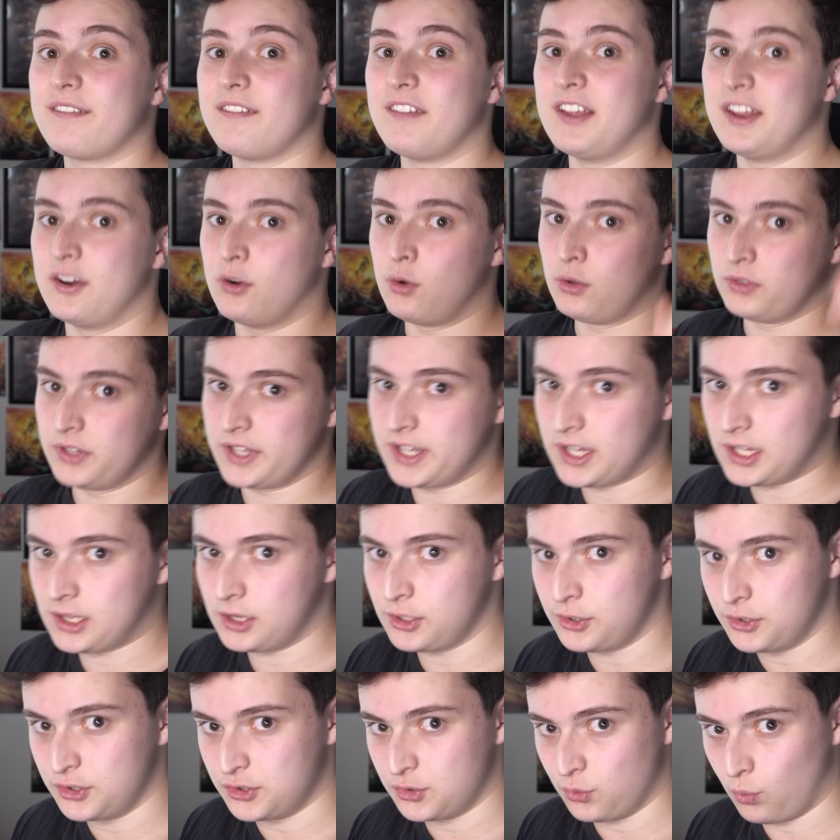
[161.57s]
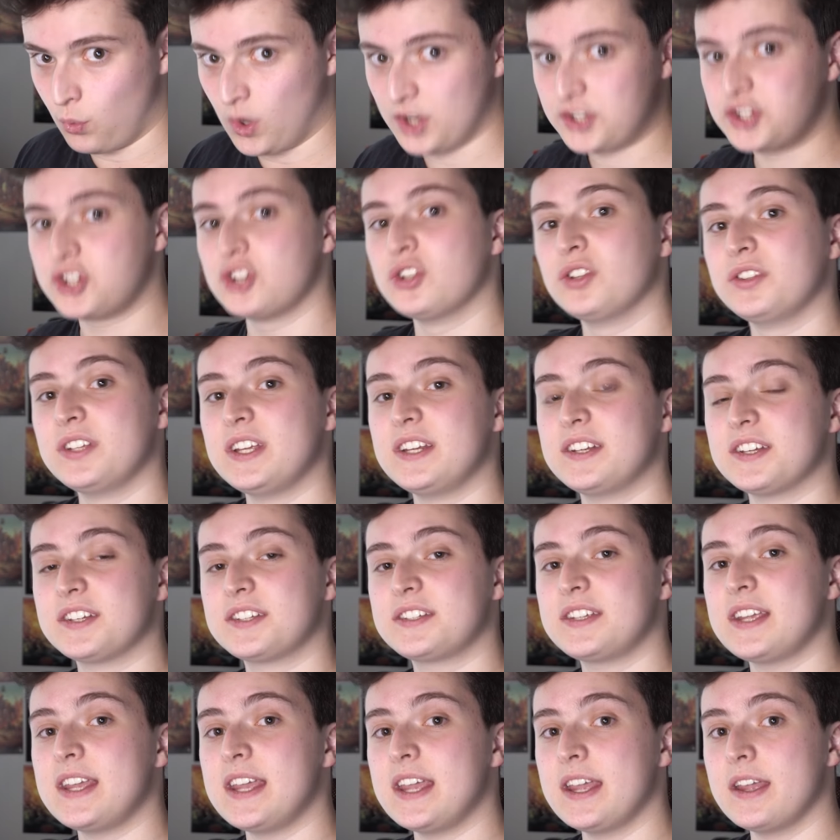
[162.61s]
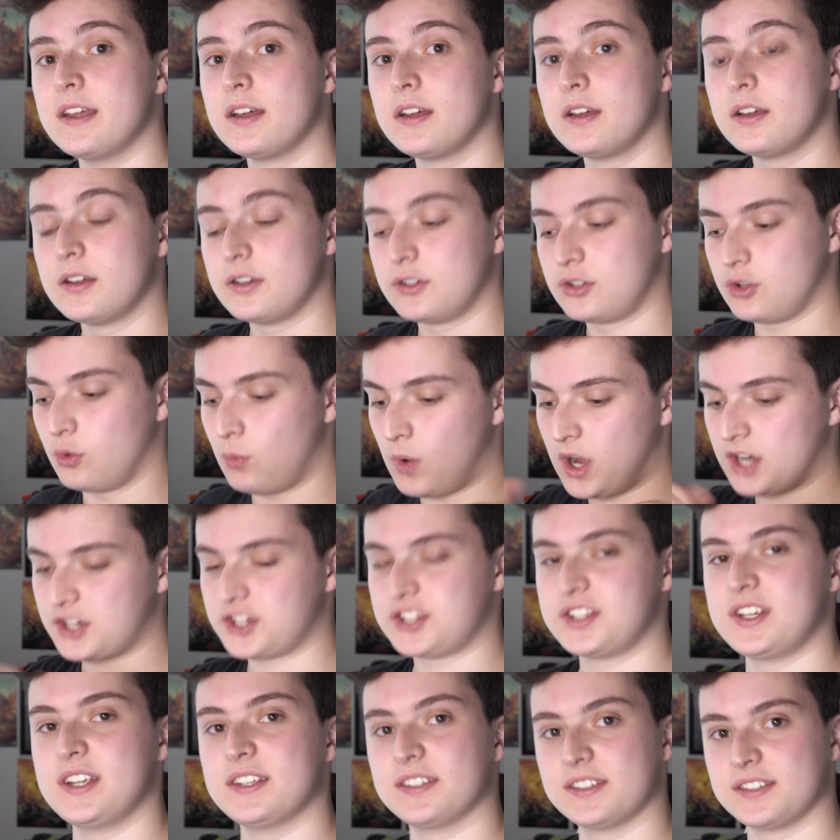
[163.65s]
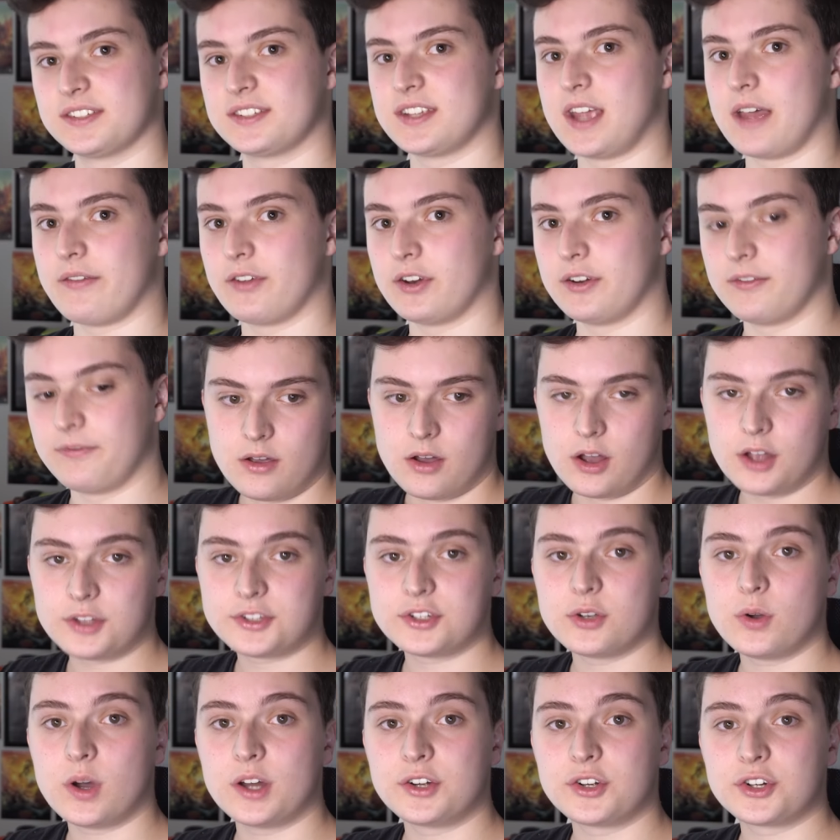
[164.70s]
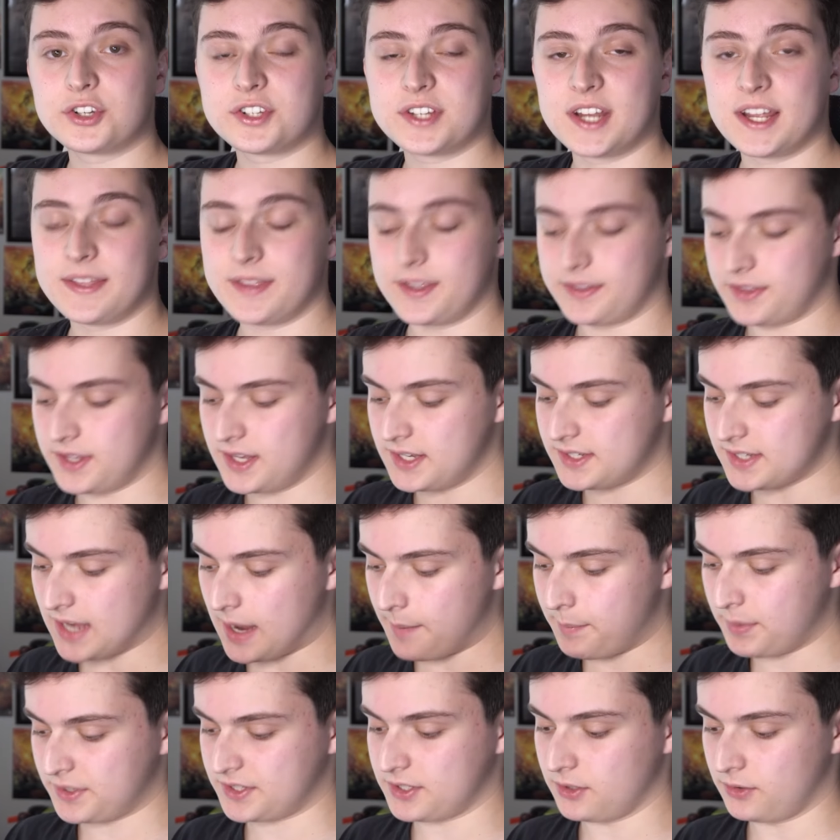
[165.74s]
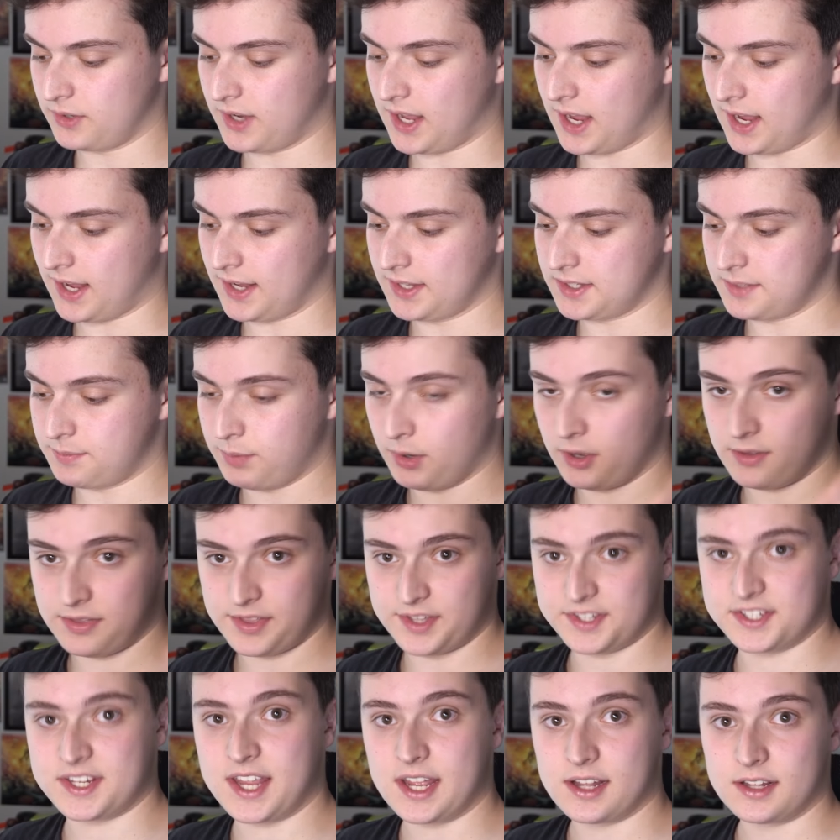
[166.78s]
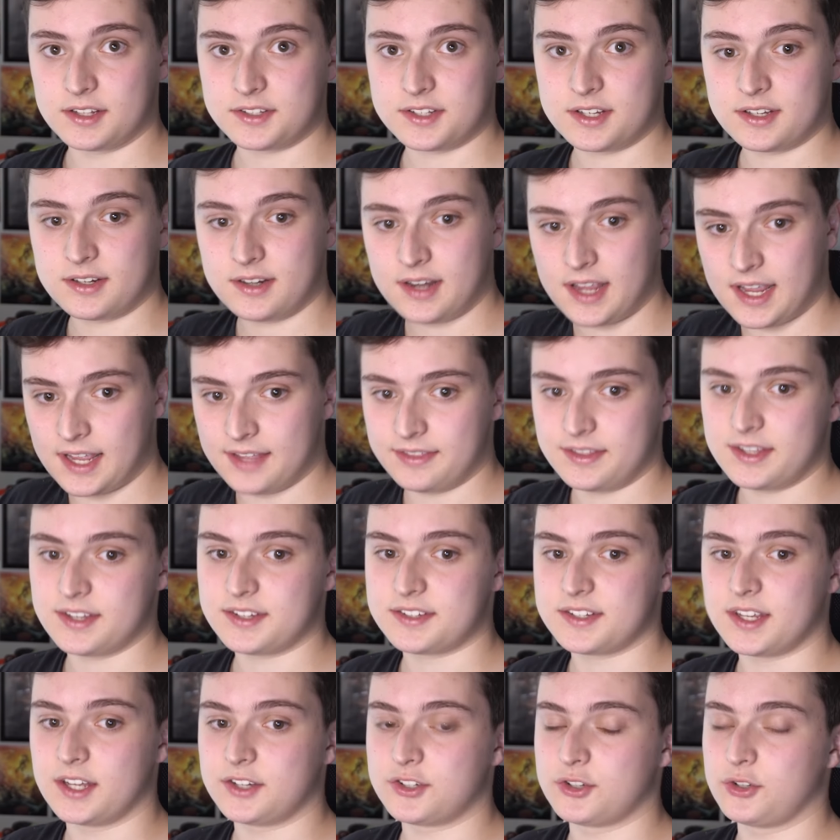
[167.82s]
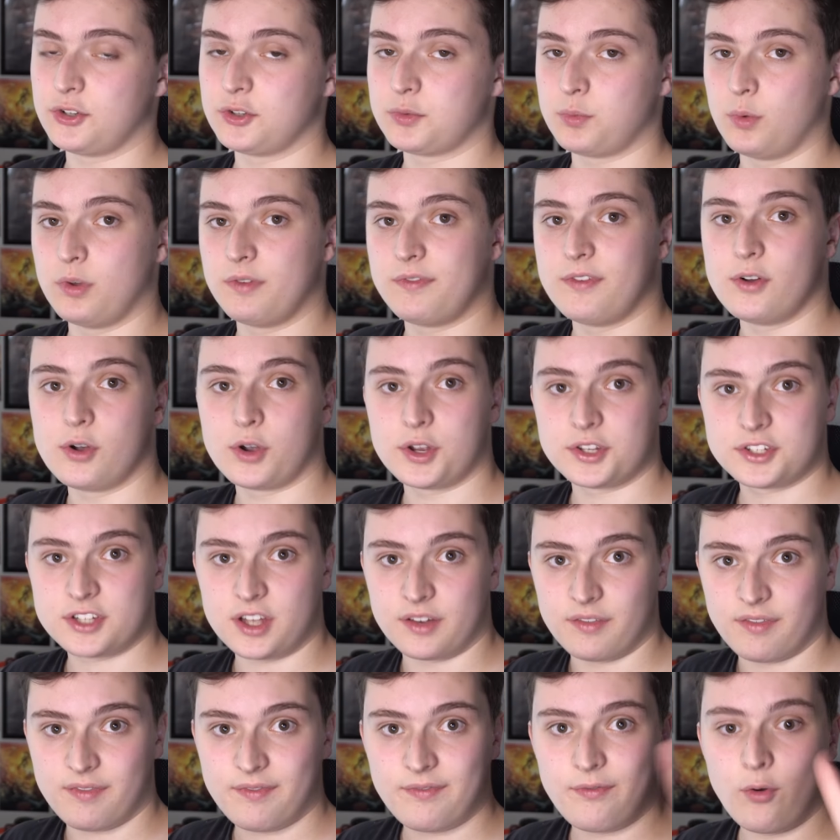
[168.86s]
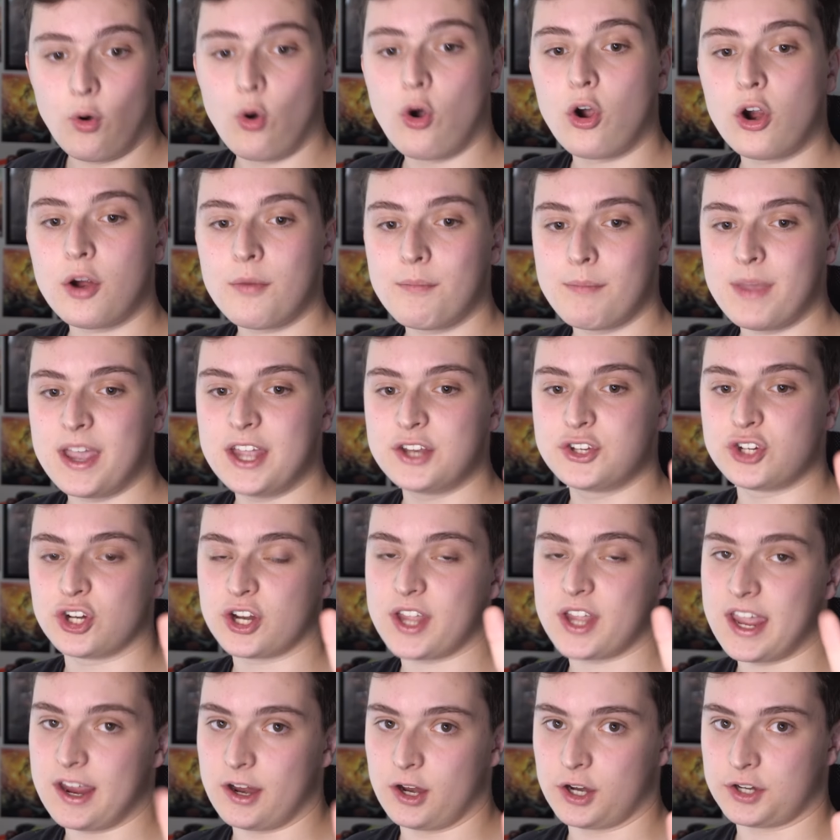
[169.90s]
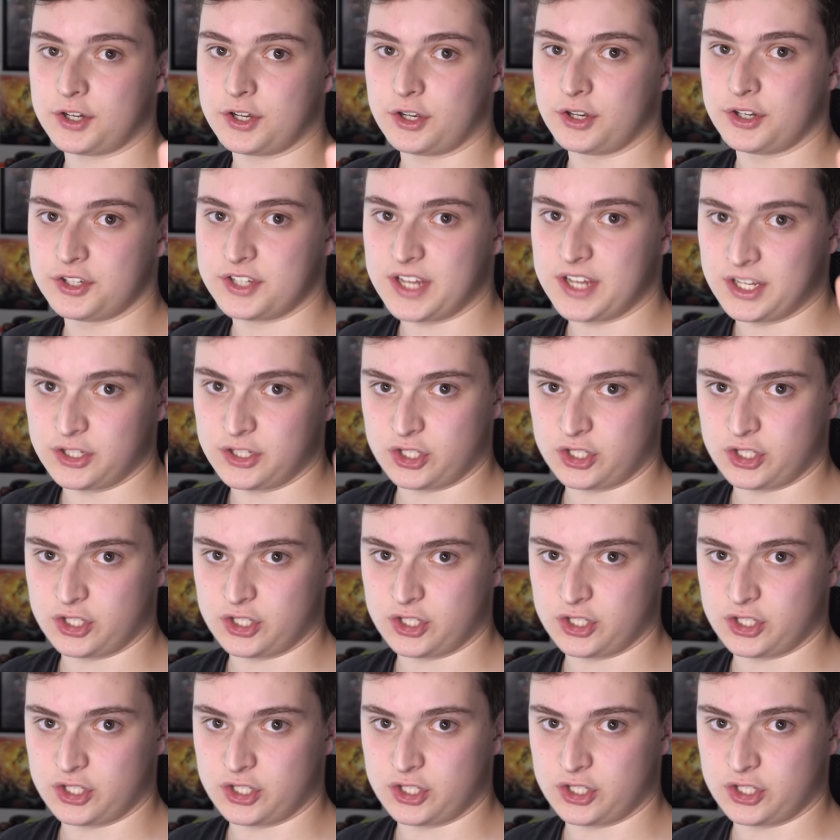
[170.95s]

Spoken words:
It only includes what you'll need to see to watch Season 7. Also understand that these episode guides, both the skeleton and the essentials, will focus on 4 major characters and